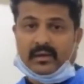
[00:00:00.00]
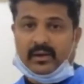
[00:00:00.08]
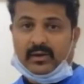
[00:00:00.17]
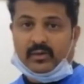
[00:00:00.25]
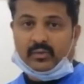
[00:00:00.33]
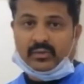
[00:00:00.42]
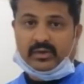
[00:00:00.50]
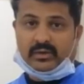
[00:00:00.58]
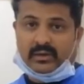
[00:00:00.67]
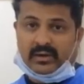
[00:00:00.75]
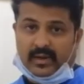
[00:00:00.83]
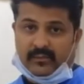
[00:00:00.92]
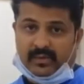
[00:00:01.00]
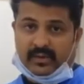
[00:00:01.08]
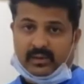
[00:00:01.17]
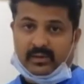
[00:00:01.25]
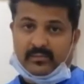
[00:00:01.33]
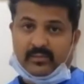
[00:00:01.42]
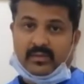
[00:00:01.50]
into the cavity.